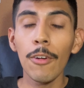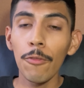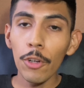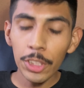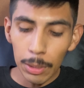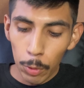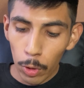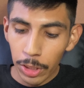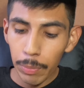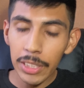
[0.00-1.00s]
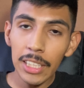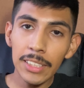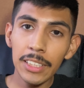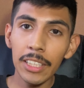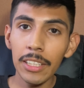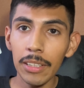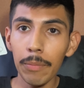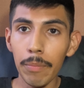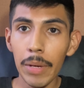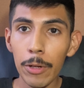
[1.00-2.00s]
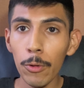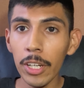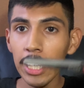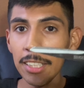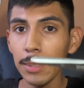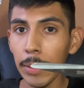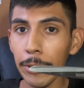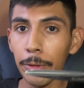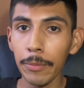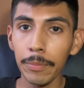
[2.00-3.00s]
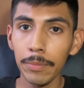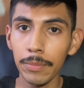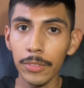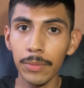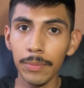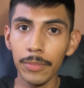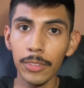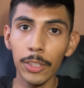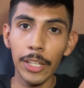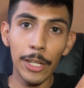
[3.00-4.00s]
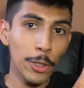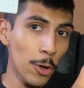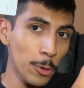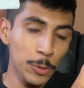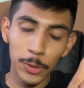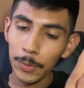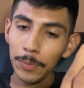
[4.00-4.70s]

First, I'm going to be testing it metal against metal. Here it goes.